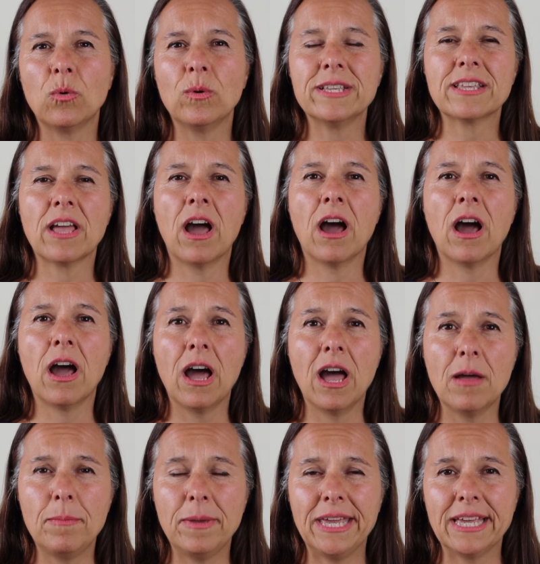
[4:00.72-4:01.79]
always
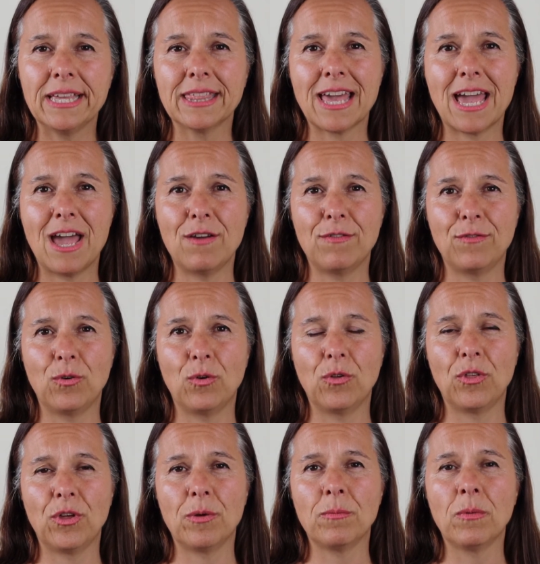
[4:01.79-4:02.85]
her being there for
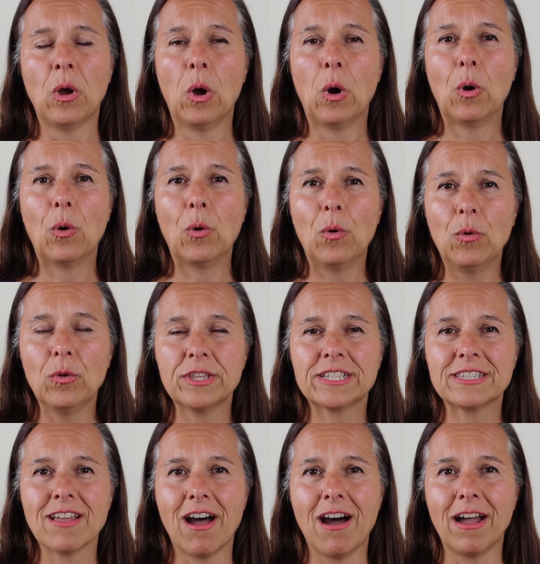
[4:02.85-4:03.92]
them all the
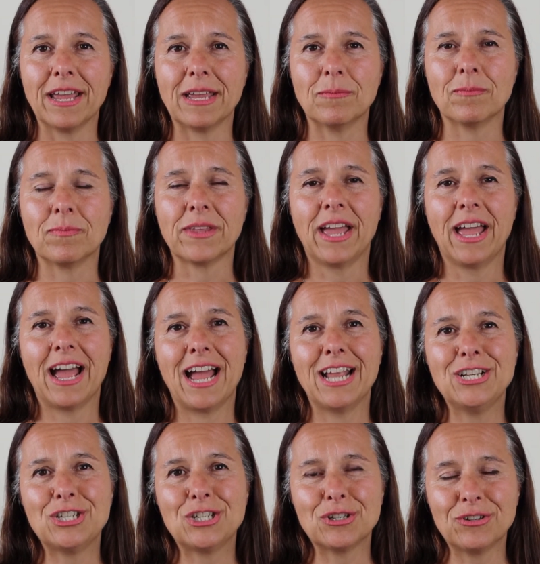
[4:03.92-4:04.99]
time.
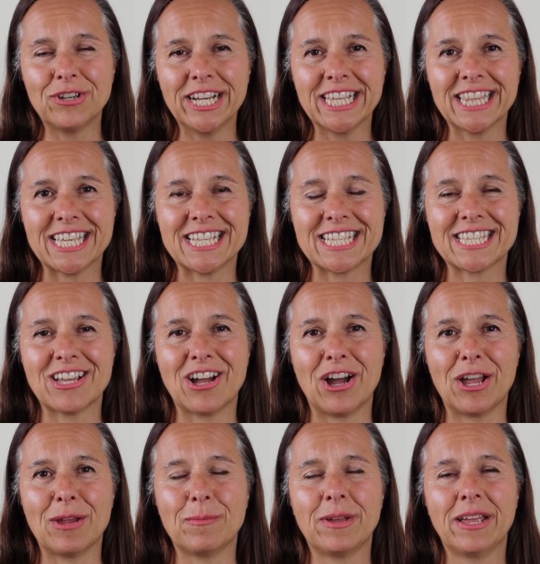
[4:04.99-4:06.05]
And during this
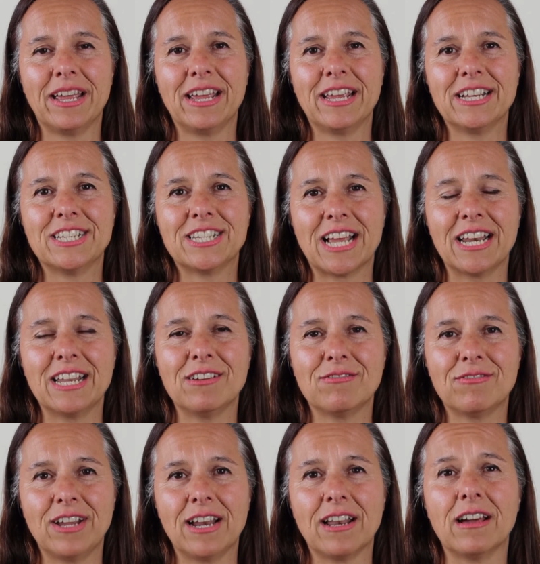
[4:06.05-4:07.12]
time,
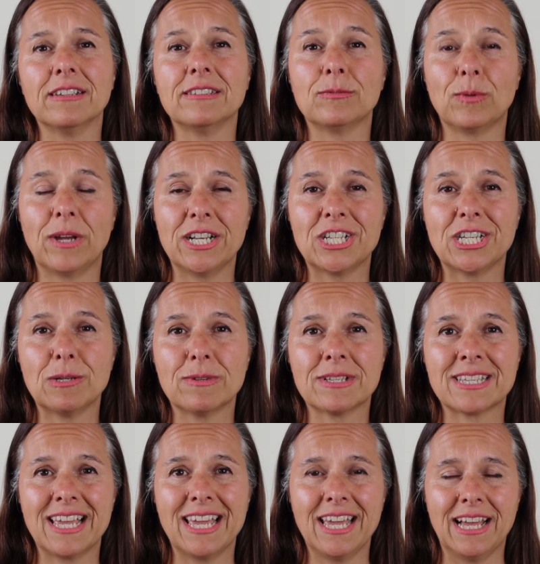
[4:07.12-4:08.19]
Janet realised when she
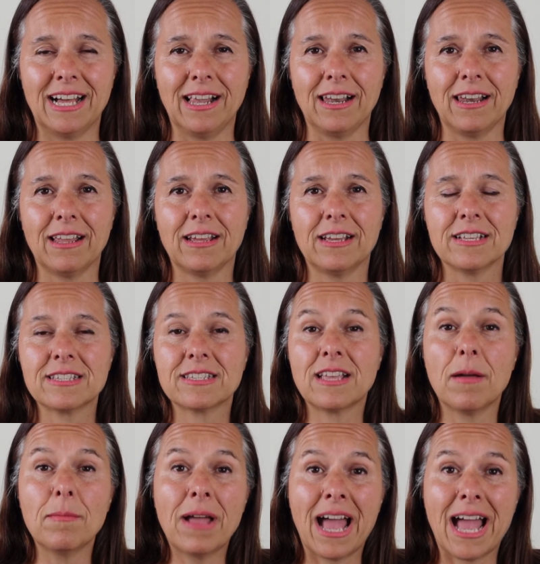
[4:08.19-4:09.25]
was ill,
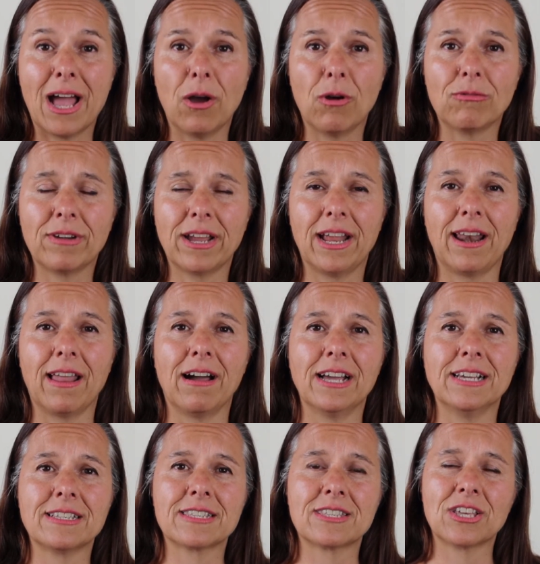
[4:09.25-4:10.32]
somehow
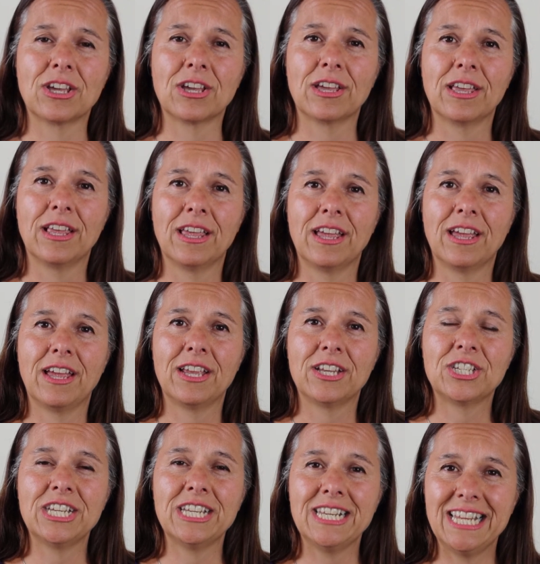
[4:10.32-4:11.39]
realised that
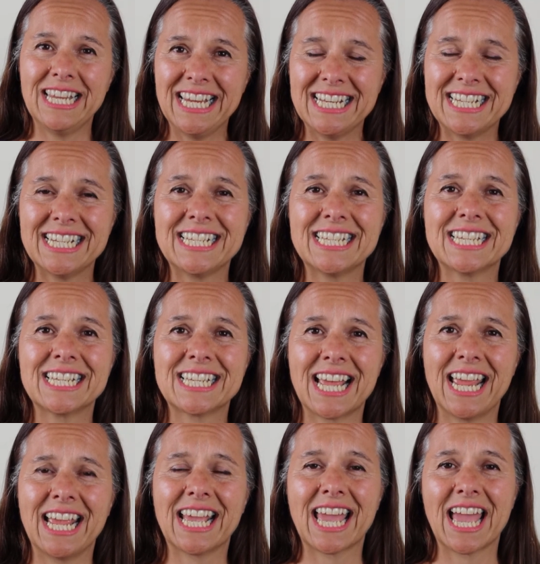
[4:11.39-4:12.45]
she needed to
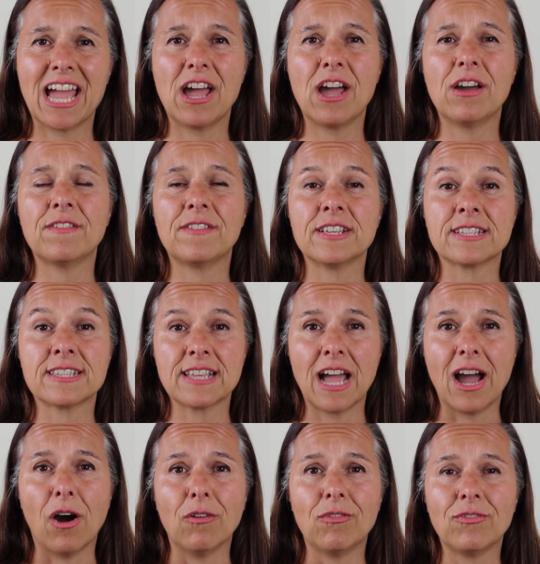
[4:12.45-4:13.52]
take care of
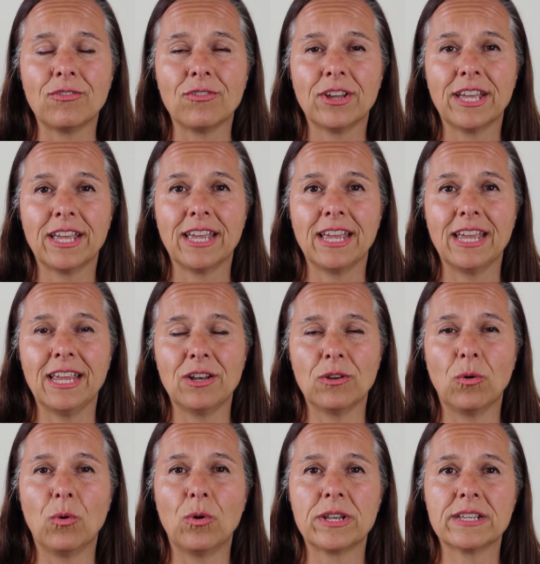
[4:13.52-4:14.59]
herself in
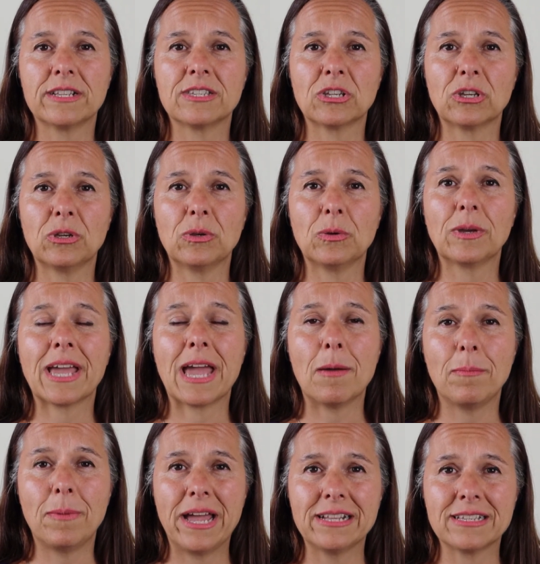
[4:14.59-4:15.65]
order to
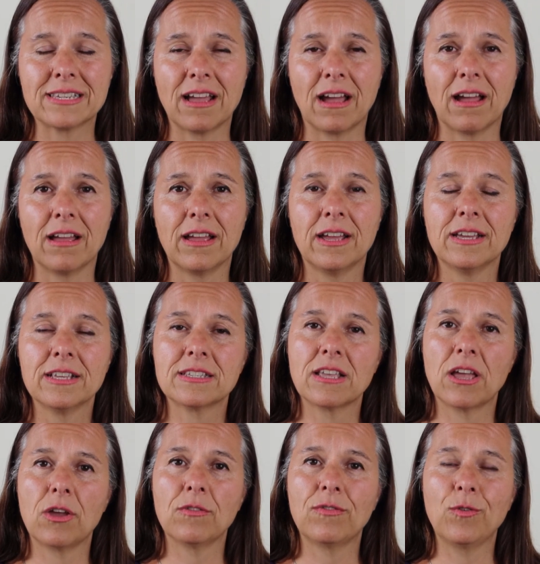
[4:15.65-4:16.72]
get better.
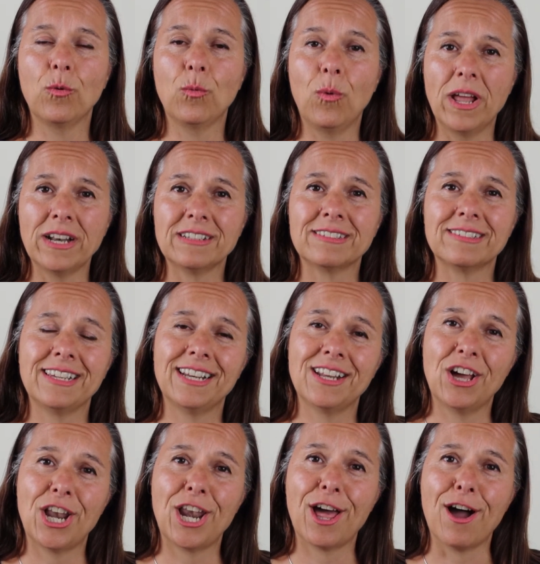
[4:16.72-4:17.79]
So, for once in
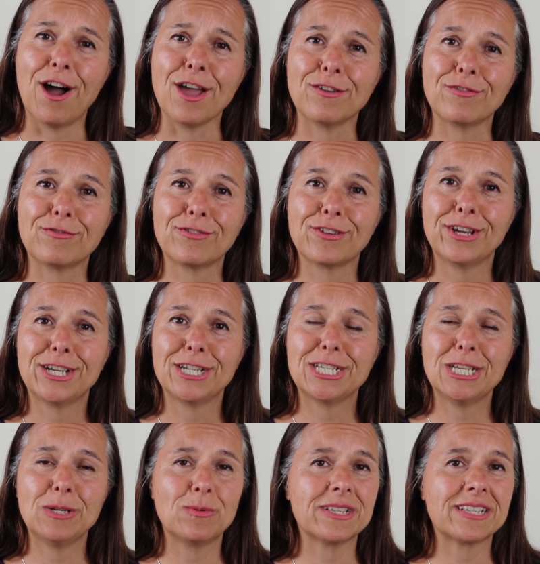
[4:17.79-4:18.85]
her life,
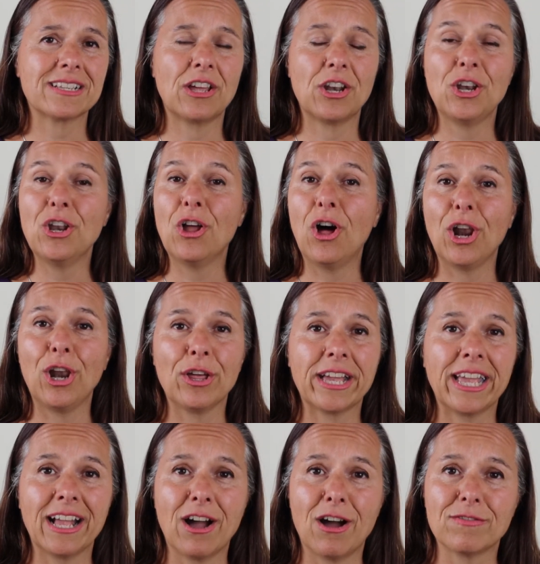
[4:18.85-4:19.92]
she was not
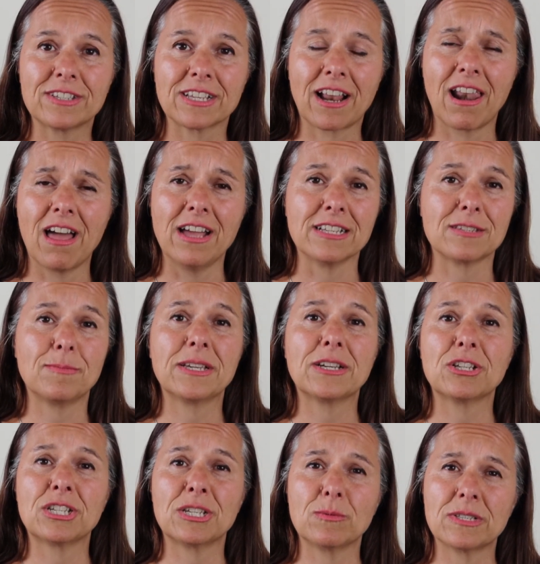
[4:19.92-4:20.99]
looking after clients
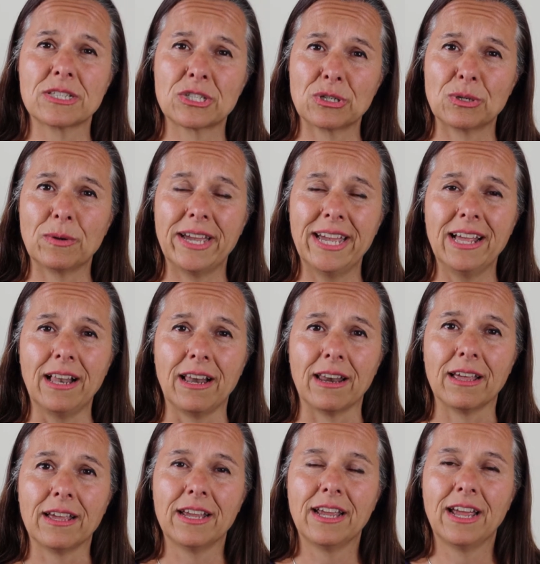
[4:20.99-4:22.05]
because she was too ill.